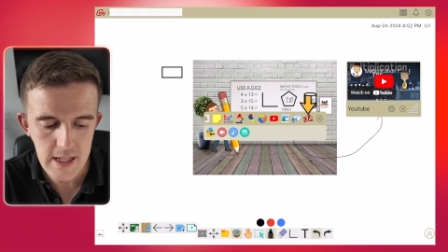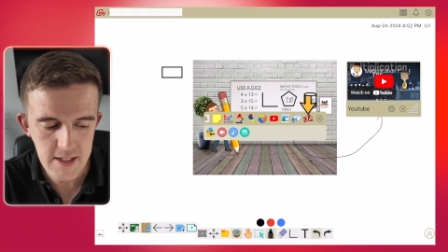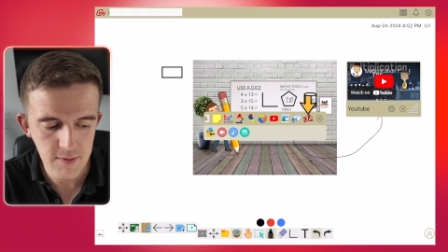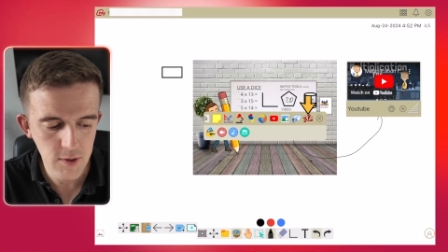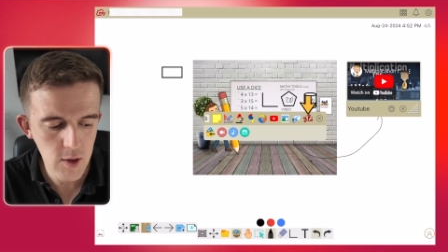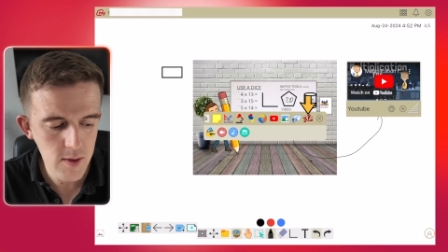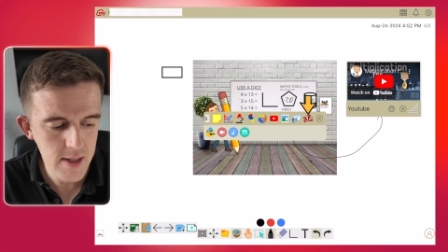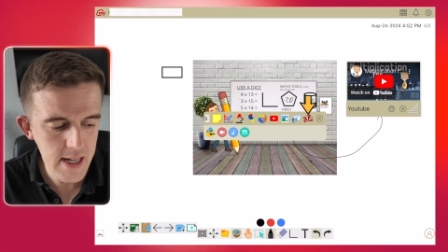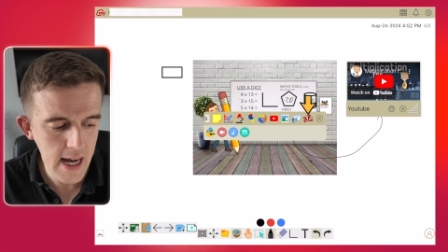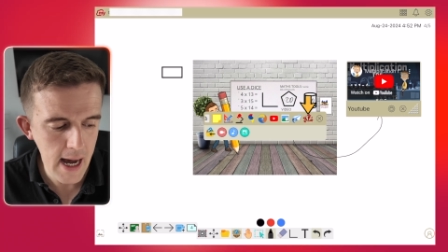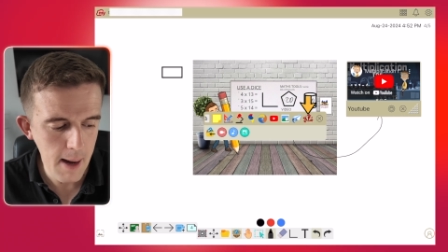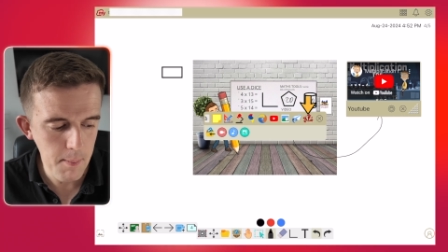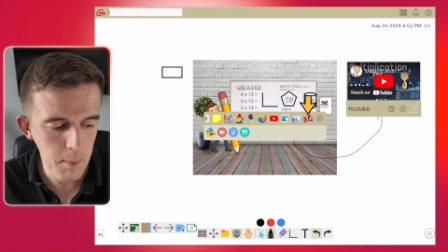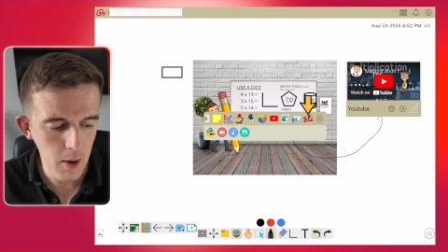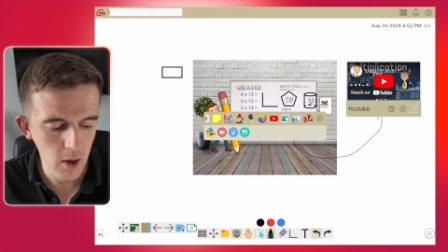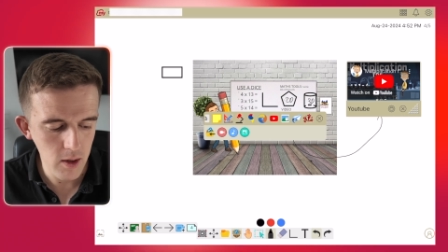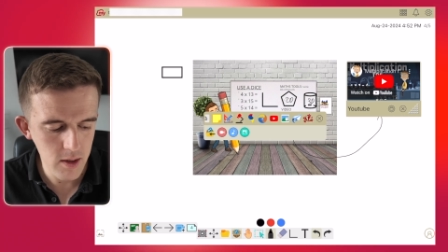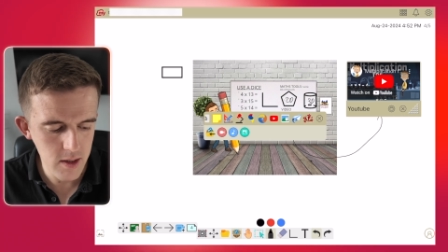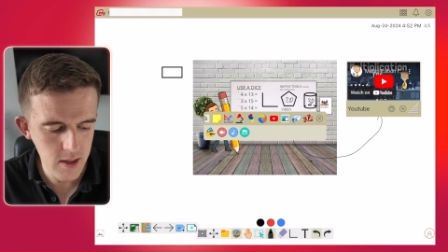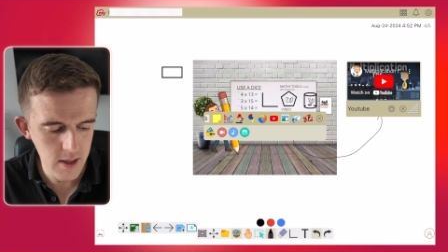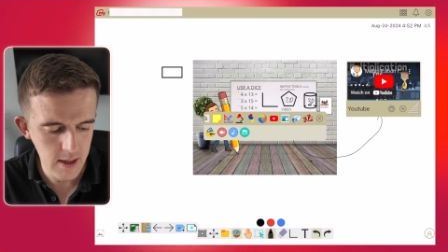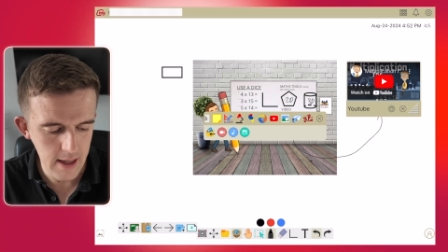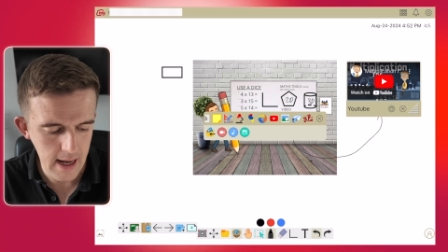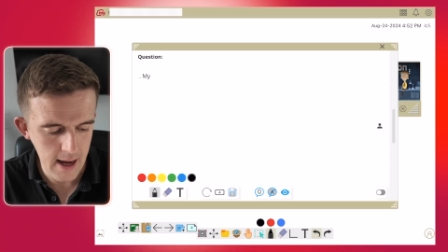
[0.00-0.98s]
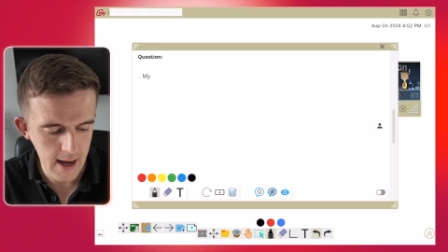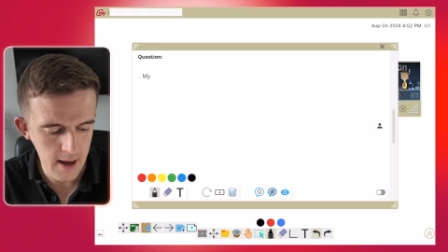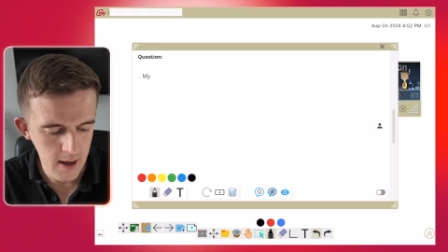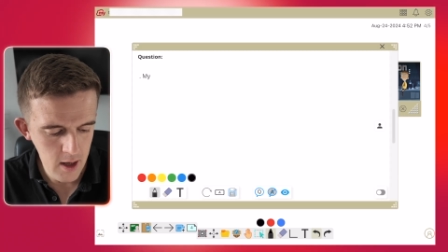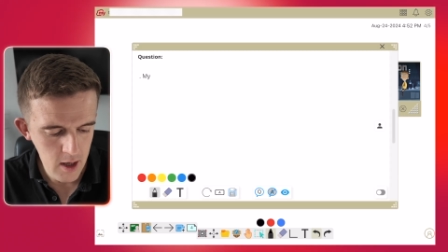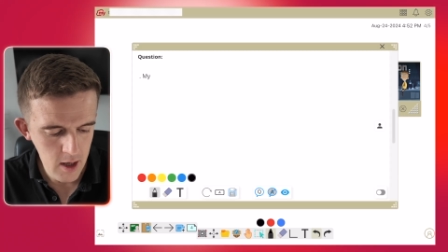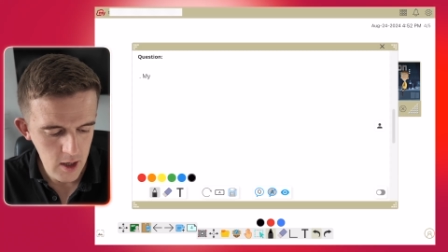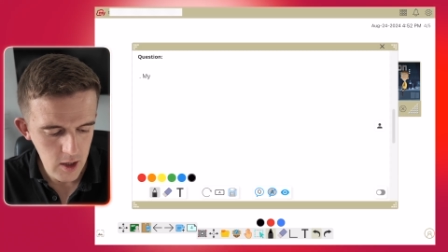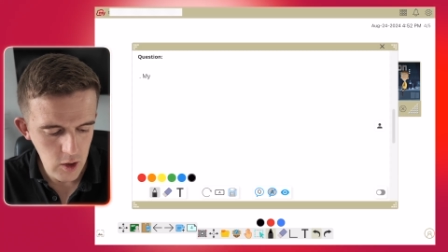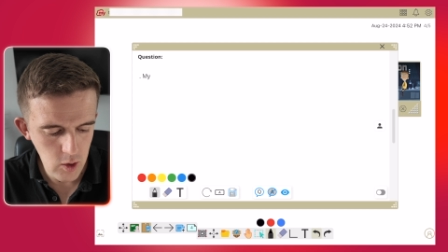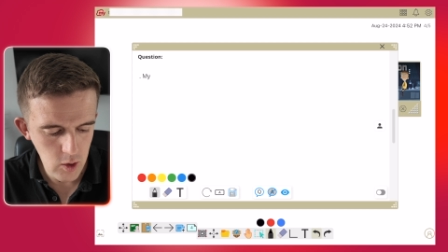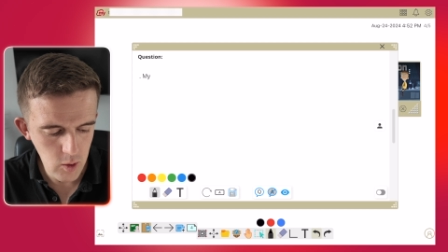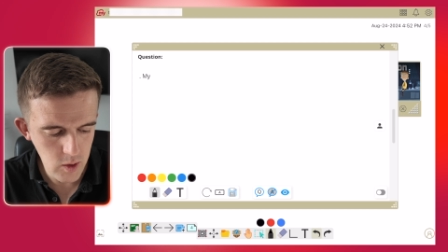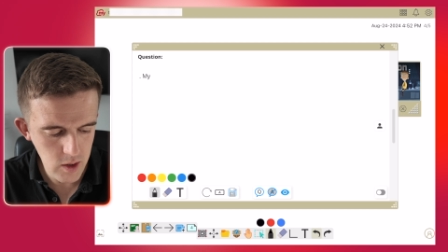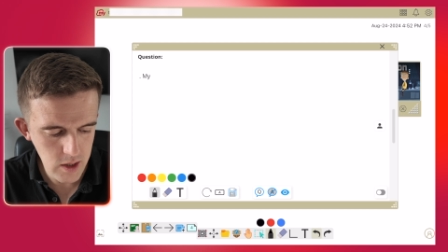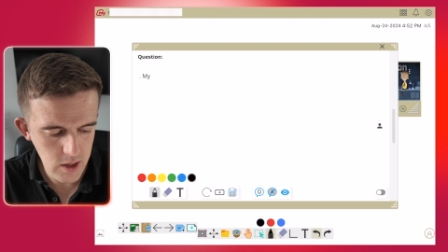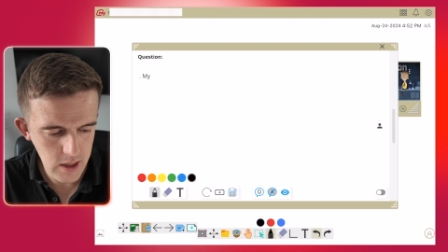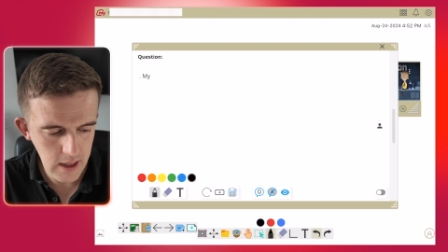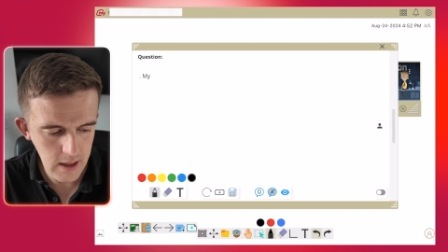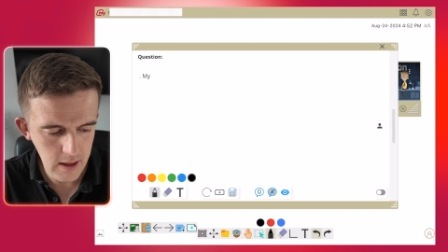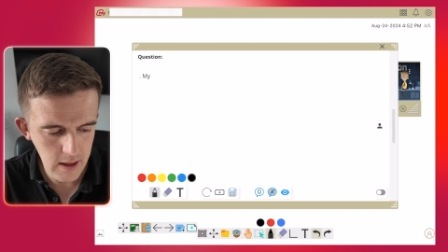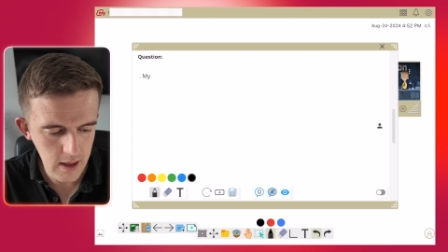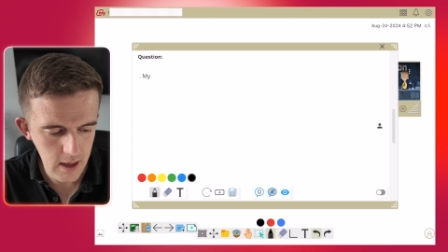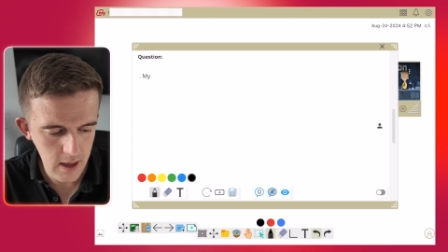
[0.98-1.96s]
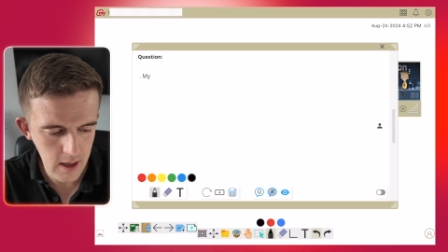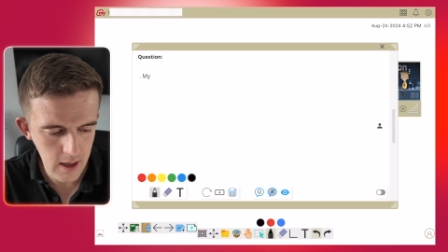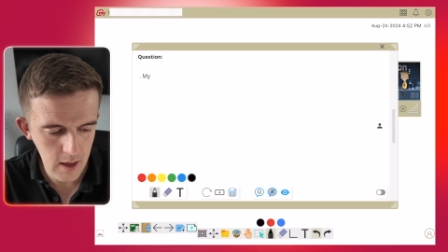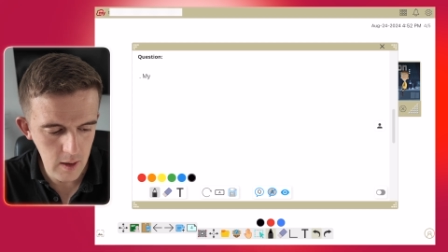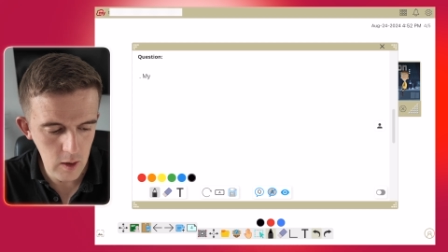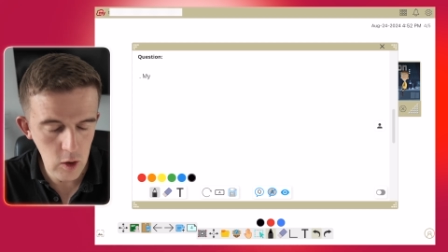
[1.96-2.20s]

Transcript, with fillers: If you tap onto that, you'll see that